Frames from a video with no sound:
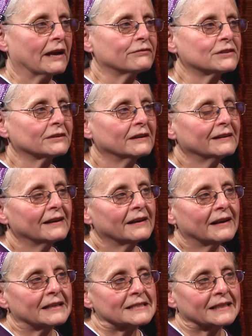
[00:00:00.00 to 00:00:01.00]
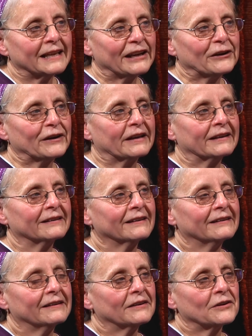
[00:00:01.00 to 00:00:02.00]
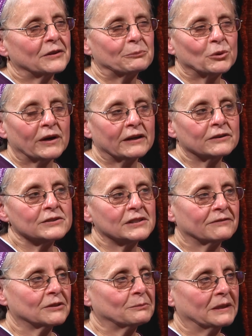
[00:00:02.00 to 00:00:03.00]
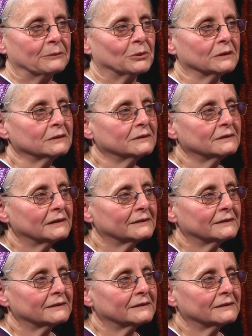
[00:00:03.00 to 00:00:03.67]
shaft, and to carry the prayers of the people